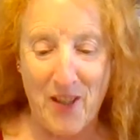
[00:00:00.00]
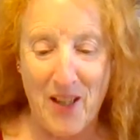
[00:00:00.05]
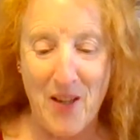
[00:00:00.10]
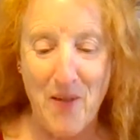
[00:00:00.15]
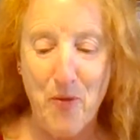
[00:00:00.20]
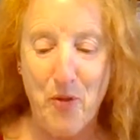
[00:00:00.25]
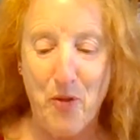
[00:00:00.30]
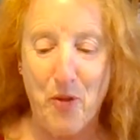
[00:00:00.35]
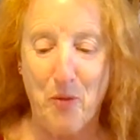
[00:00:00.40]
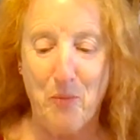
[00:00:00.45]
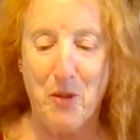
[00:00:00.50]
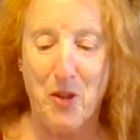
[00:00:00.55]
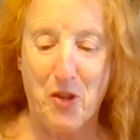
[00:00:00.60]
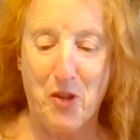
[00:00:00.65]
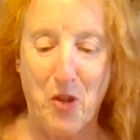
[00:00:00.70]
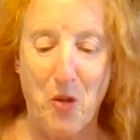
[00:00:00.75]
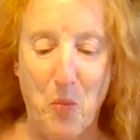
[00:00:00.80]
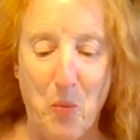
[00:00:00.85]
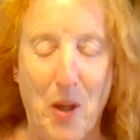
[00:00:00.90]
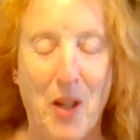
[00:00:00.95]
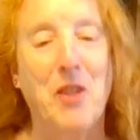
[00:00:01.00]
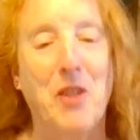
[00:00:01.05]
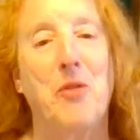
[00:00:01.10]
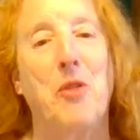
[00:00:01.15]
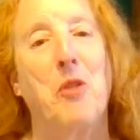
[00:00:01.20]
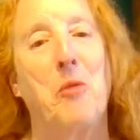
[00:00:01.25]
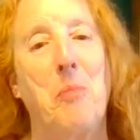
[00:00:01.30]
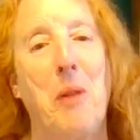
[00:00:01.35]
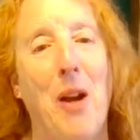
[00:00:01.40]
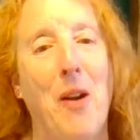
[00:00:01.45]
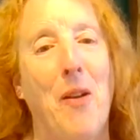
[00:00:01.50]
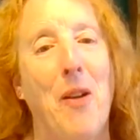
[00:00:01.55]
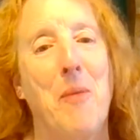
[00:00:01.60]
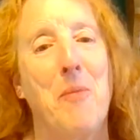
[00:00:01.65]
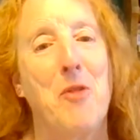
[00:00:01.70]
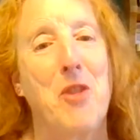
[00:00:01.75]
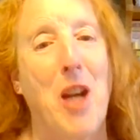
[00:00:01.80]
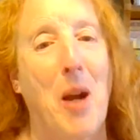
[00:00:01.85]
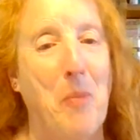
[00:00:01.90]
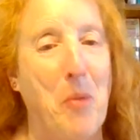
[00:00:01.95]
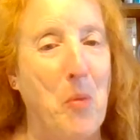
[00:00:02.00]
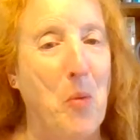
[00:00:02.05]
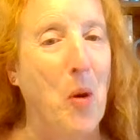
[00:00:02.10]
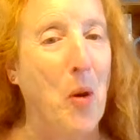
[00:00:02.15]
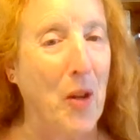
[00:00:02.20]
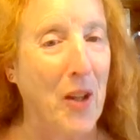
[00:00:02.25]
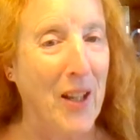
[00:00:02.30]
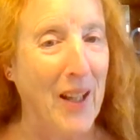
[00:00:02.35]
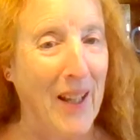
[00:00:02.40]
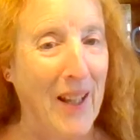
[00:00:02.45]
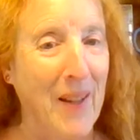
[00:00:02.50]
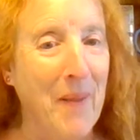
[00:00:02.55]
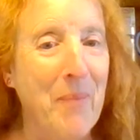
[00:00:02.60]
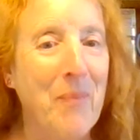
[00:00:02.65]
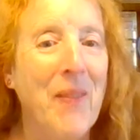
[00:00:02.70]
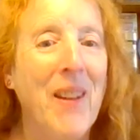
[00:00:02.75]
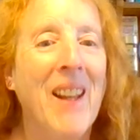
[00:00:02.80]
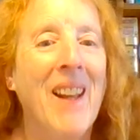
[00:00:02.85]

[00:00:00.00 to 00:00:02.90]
infamous and wonderful poem Jabberwocky